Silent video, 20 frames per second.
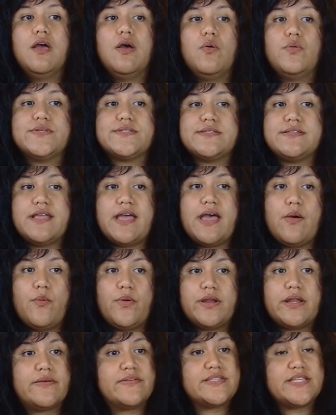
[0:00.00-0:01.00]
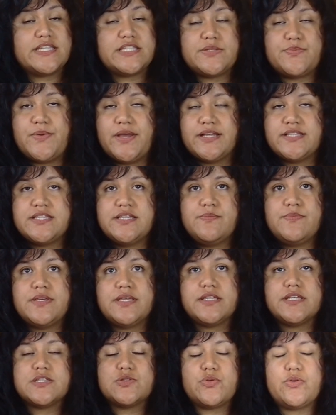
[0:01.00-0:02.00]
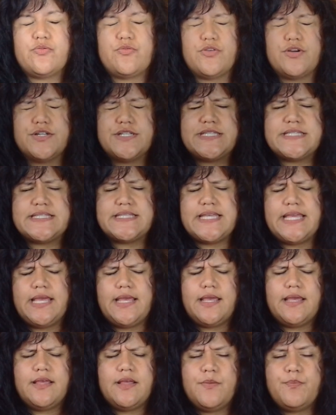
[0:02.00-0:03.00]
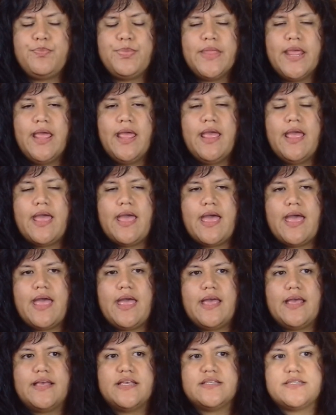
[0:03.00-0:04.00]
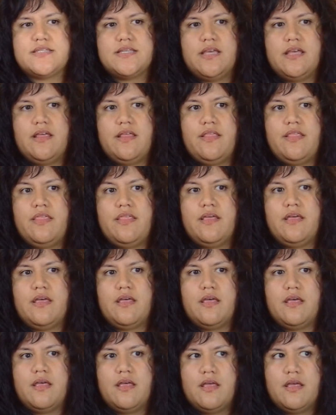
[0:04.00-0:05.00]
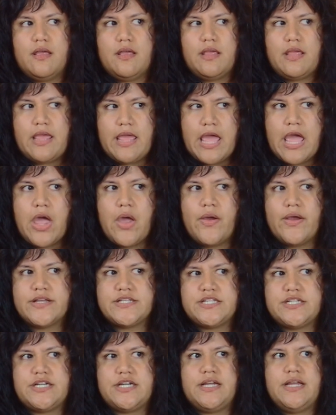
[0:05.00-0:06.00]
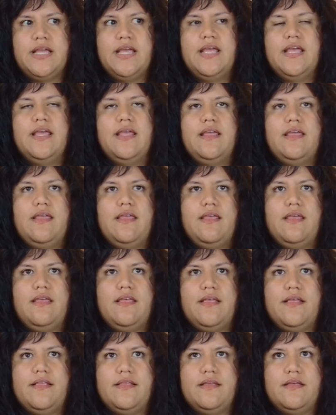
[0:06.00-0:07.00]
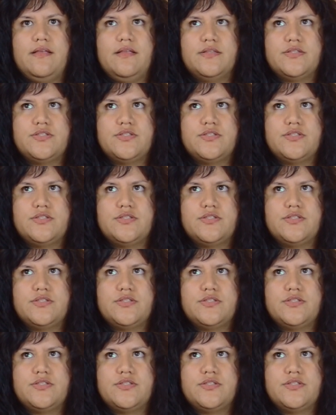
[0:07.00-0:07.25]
was not what I was expecting because we first see him as the character in